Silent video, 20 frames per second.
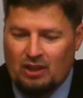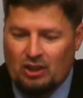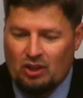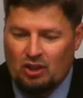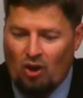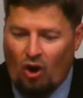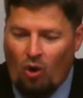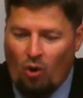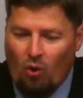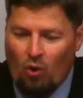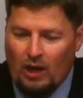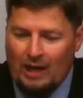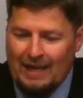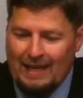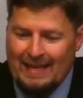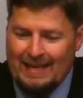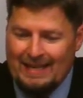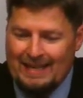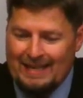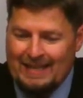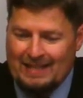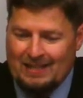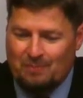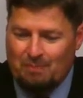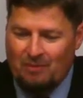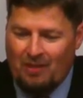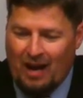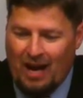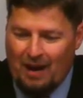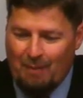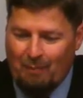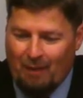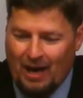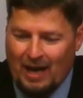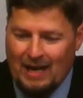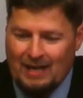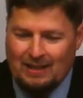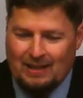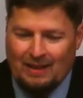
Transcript: go in this thy might,